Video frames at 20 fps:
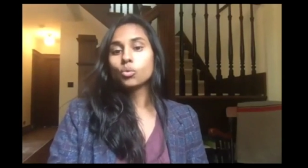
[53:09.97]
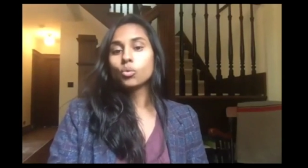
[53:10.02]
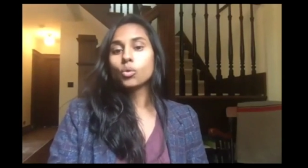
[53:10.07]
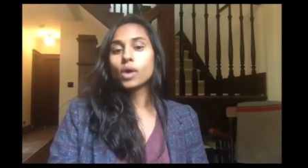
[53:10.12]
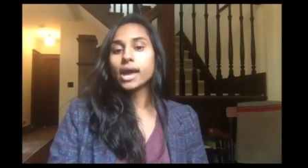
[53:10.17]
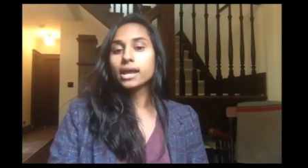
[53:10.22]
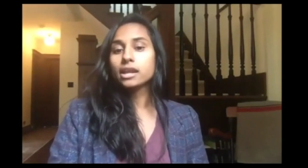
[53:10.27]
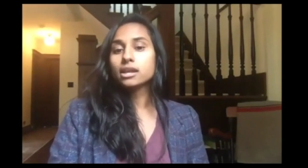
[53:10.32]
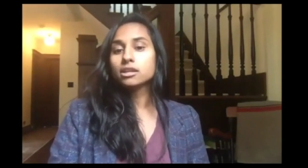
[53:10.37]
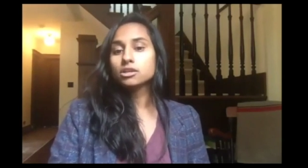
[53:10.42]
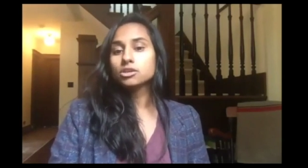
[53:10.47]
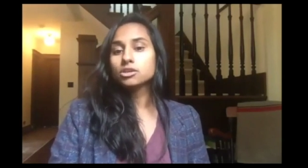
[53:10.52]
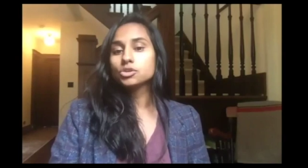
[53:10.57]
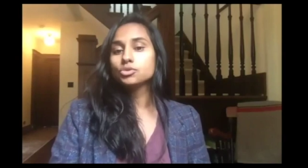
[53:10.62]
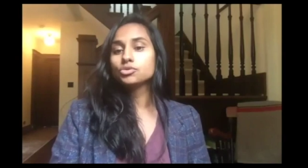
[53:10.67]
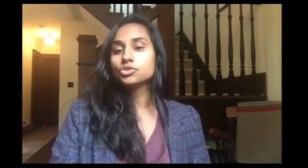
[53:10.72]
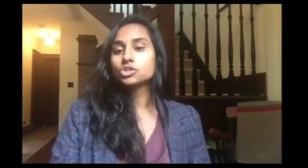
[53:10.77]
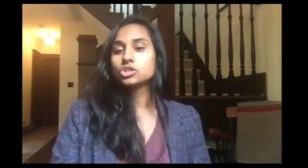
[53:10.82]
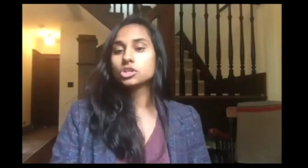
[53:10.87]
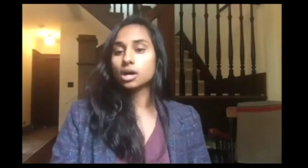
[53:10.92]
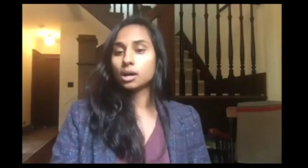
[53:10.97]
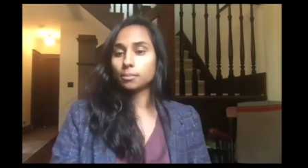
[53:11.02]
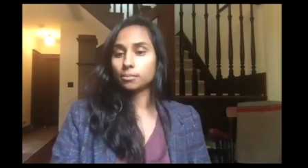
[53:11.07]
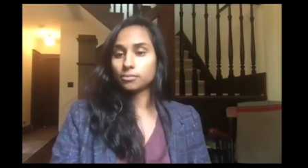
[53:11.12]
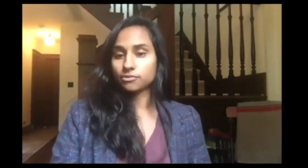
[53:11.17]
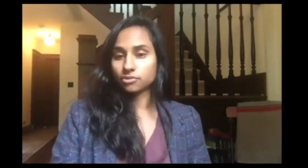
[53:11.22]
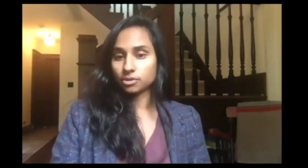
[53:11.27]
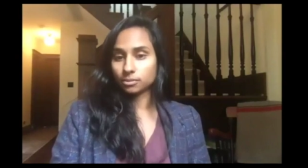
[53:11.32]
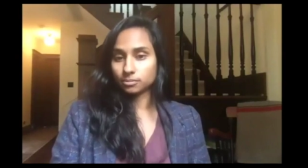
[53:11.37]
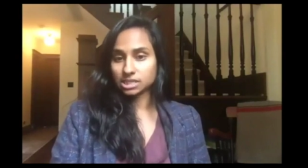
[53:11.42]
So when you
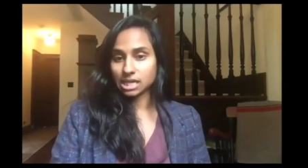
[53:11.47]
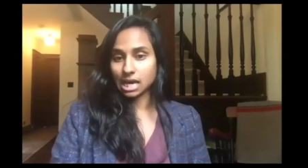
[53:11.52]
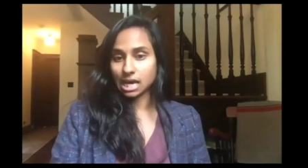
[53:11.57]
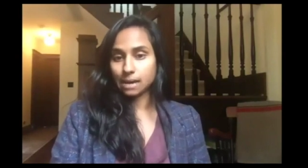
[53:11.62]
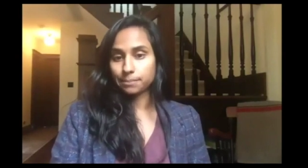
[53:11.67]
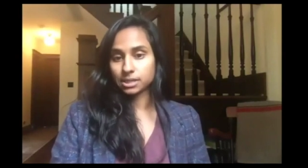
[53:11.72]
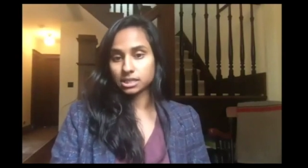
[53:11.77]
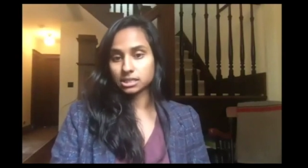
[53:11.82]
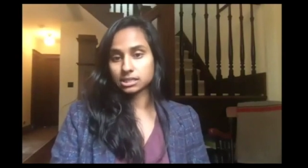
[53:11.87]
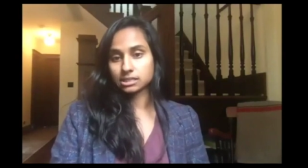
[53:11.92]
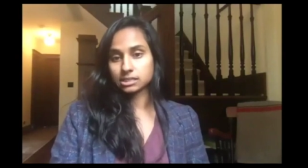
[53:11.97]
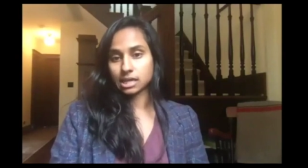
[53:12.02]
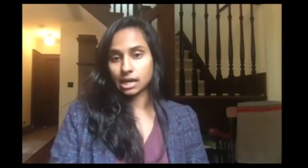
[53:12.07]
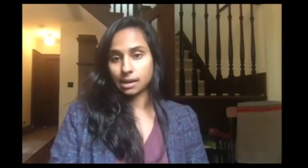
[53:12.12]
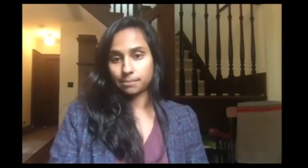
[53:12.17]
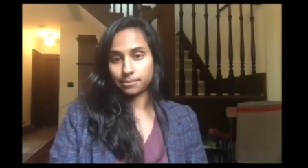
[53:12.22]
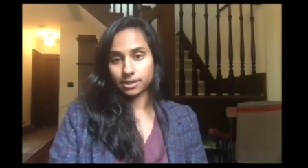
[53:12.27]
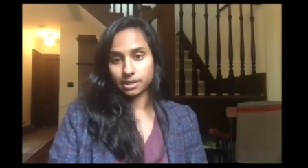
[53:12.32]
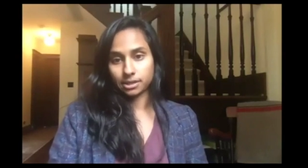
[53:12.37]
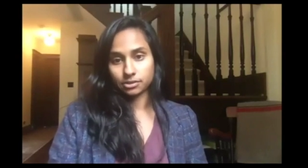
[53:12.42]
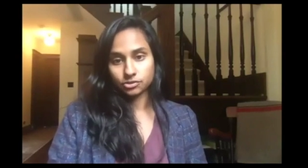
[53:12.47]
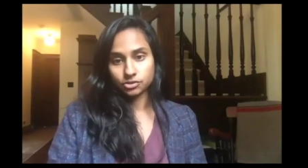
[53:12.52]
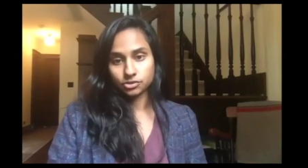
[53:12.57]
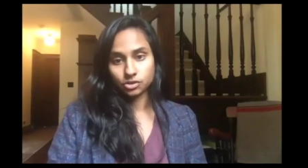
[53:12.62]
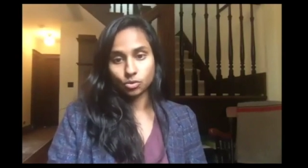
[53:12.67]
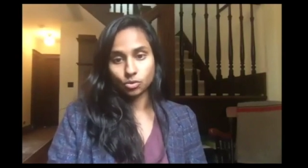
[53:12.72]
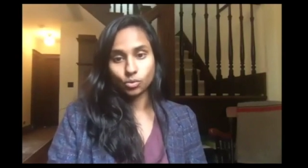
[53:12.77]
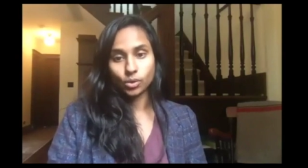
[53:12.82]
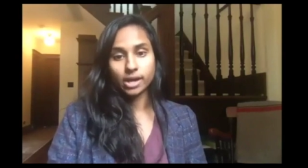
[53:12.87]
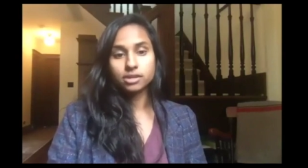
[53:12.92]
jump from topic to
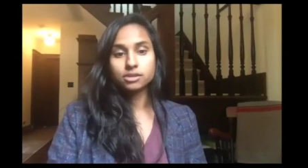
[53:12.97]
topic,